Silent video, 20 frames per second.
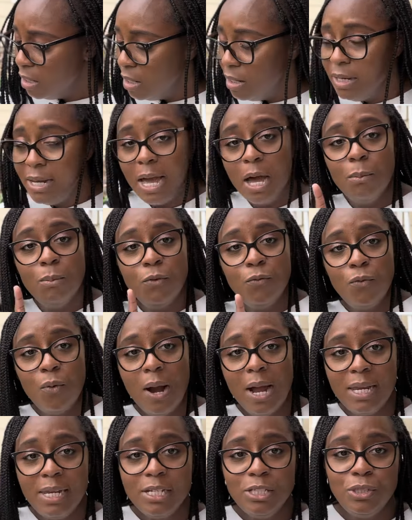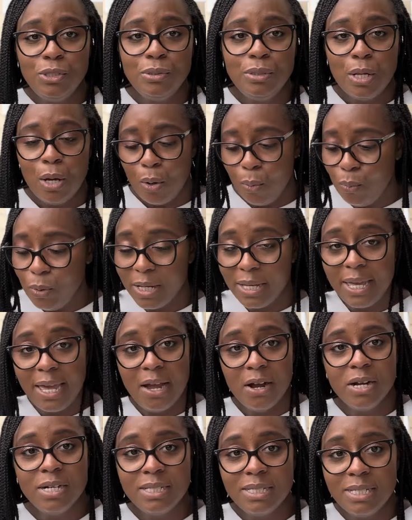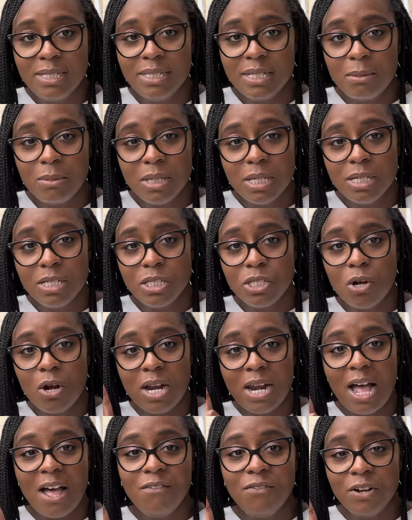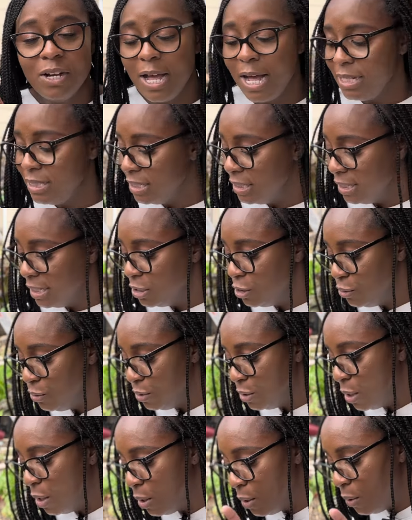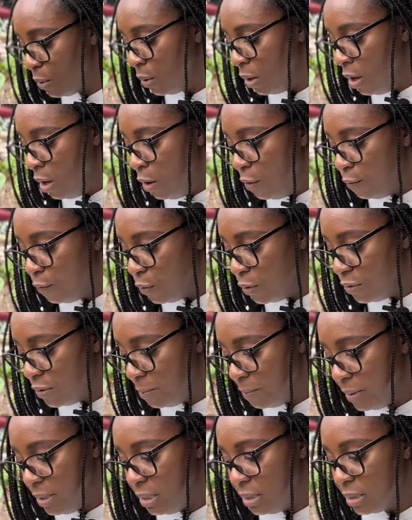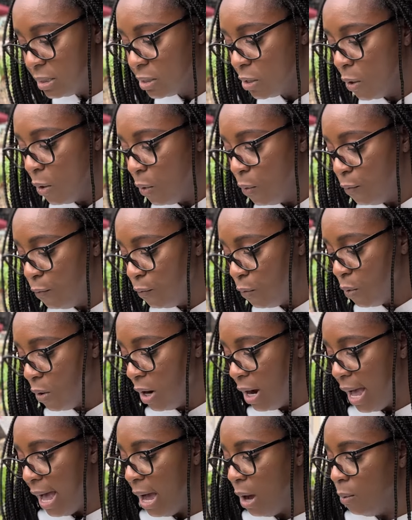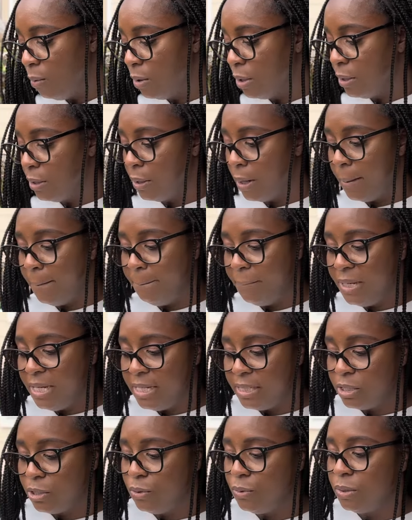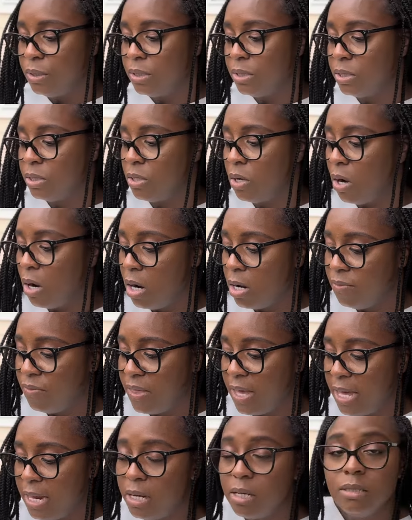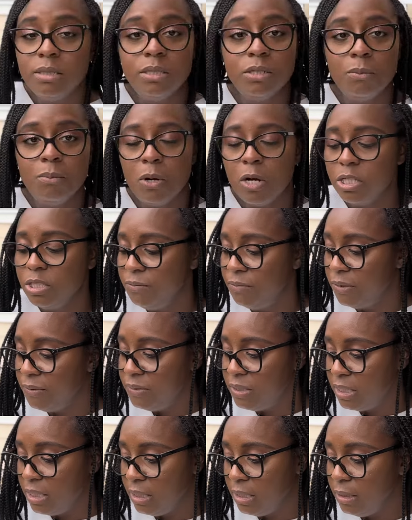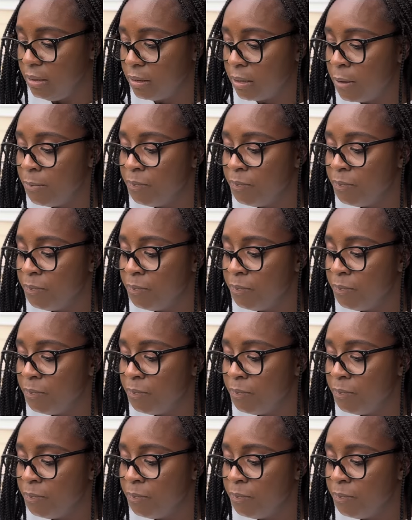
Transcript: Now, before I let you know what carrot seeds I'm going to start, I forgot to let you know for the beets. So for our beets, you can start that until March 15th.